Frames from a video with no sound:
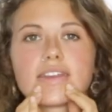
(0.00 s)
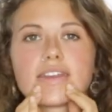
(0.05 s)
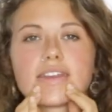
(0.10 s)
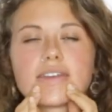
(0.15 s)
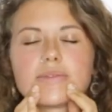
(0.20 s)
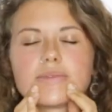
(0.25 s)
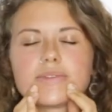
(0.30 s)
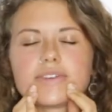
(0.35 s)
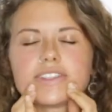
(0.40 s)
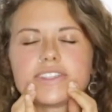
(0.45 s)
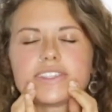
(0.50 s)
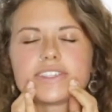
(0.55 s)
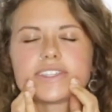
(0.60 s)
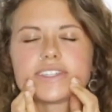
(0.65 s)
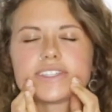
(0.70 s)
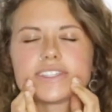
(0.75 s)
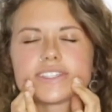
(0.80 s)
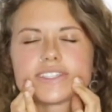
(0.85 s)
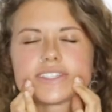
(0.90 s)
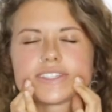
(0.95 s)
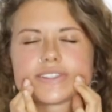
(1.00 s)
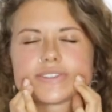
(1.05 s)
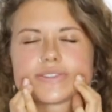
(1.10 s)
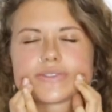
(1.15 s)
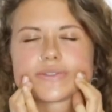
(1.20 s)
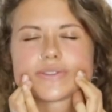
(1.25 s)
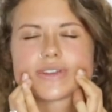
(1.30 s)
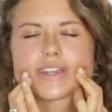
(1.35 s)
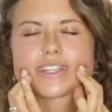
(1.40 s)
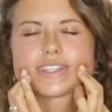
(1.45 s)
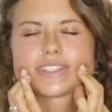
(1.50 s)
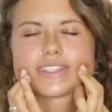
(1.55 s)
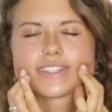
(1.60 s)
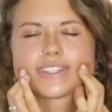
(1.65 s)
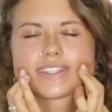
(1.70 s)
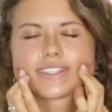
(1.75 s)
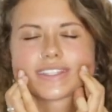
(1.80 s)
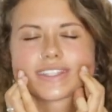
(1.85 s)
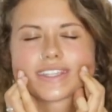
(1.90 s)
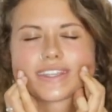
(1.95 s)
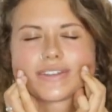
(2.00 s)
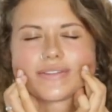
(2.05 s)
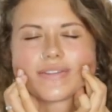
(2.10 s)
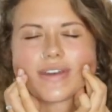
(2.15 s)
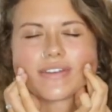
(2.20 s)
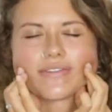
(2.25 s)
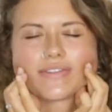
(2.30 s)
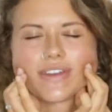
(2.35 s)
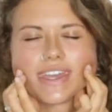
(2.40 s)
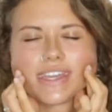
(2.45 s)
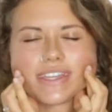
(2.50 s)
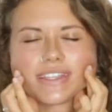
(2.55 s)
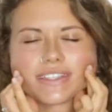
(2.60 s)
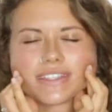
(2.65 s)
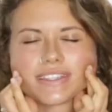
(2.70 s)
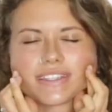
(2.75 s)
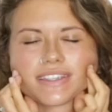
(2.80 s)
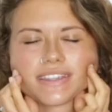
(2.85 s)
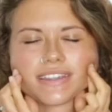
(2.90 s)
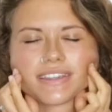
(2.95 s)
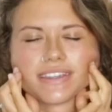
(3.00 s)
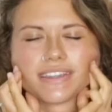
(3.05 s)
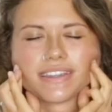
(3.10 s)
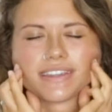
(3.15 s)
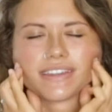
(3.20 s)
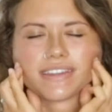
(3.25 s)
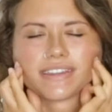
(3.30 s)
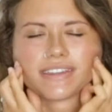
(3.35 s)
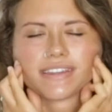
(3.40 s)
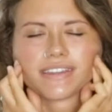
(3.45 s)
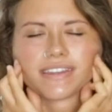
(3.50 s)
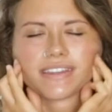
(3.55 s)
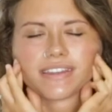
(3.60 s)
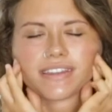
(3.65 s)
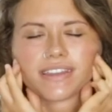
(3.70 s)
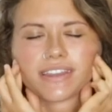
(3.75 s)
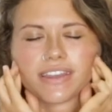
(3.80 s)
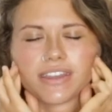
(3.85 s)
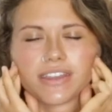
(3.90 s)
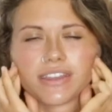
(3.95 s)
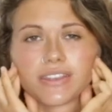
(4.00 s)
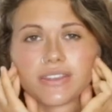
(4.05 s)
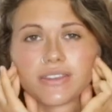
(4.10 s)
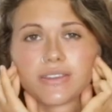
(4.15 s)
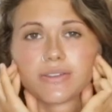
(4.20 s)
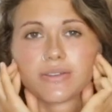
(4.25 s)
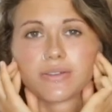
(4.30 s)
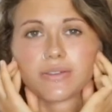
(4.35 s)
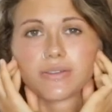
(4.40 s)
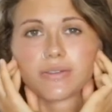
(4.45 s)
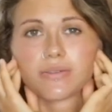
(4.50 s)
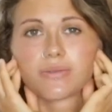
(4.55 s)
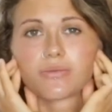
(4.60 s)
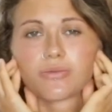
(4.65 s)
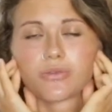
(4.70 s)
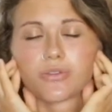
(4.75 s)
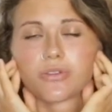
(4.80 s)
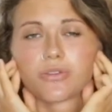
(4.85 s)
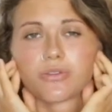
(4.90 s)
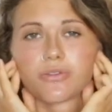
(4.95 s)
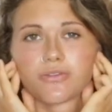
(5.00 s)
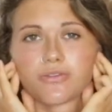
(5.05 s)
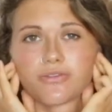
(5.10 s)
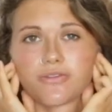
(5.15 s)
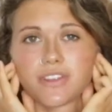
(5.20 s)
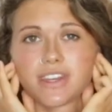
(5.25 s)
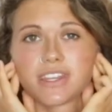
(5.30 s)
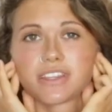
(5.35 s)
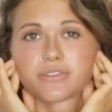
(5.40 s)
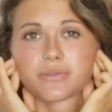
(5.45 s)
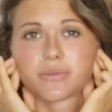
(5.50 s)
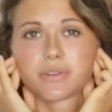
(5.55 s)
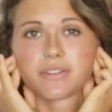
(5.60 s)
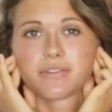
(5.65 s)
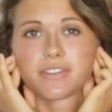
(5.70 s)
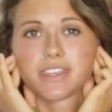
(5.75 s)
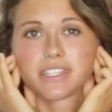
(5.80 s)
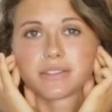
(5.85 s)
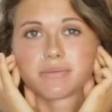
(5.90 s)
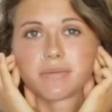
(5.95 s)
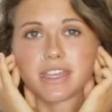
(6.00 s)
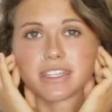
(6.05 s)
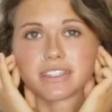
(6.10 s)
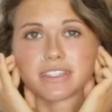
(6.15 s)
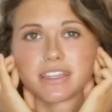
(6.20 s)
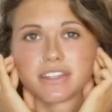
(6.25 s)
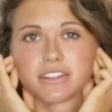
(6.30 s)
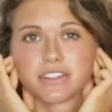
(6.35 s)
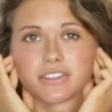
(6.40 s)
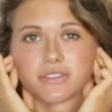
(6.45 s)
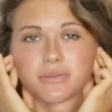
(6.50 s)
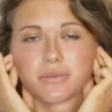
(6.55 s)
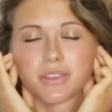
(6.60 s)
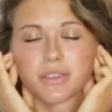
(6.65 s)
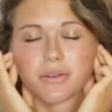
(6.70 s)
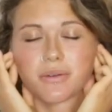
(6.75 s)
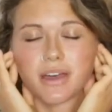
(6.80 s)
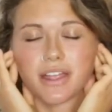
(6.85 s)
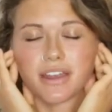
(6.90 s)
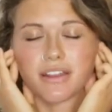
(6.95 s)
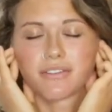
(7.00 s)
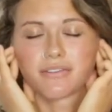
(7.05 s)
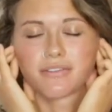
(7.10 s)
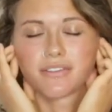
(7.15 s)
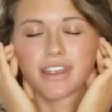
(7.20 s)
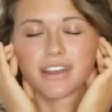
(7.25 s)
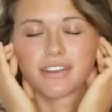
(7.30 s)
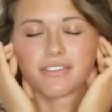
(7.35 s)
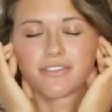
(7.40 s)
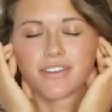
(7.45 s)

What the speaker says: And we're just stretching the skin of our face. You will finish one of these massages with quite a red